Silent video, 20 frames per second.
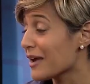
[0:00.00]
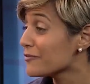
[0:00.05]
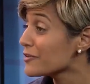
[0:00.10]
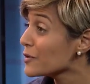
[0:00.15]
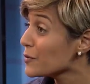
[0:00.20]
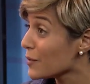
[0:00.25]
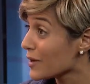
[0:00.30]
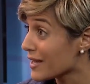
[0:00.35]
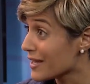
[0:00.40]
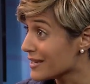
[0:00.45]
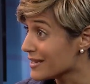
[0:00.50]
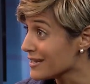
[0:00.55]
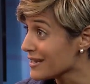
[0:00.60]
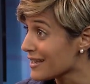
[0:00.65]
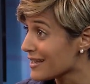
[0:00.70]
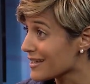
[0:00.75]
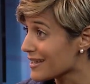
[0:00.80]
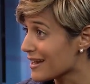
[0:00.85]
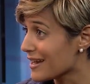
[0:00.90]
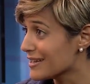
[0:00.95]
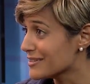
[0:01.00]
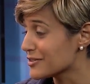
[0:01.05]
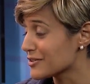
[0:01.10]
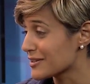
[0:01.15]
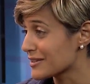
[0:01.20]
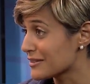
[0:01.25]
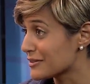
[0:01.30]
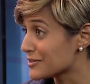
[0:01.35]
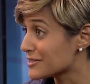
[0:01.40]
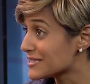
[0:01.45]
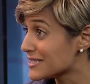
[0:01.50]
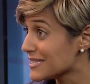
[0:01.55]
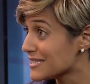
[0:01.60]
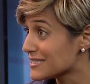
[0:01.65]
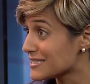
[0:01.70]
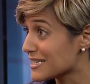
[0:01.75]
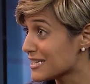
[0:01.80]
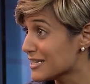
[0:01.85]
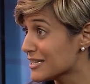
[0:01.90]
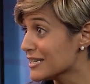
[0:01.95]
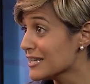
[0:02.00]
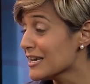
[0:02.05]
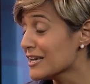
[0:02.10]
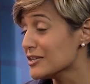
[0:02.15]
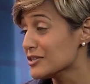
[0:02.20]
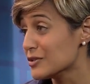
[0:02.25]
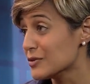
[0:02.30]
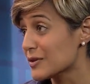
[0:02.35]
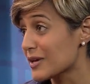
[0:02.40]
every win uh, during their season, mm -hmm.